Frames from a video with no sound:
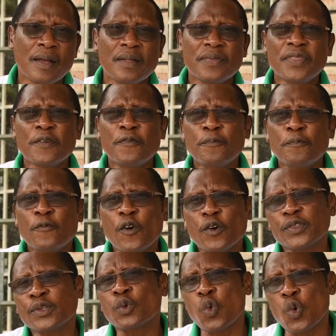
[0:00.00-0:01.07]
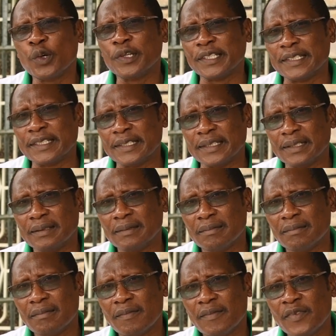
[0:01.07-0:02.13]
The fourth quality
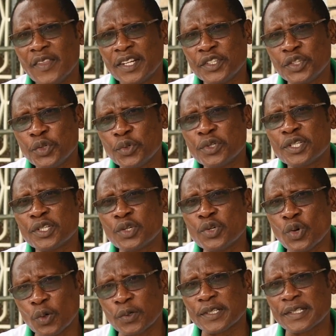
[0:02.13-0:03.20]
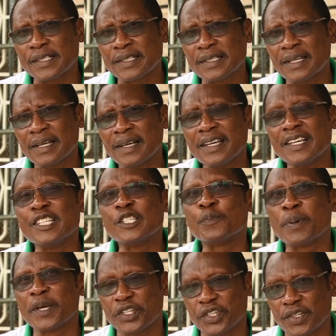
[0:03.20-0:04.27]
that Chute notes is
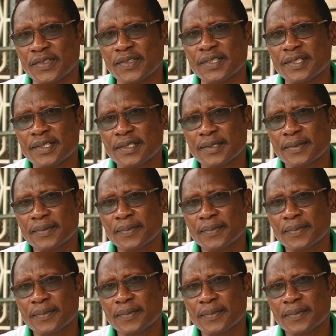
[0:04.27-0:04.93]
patience.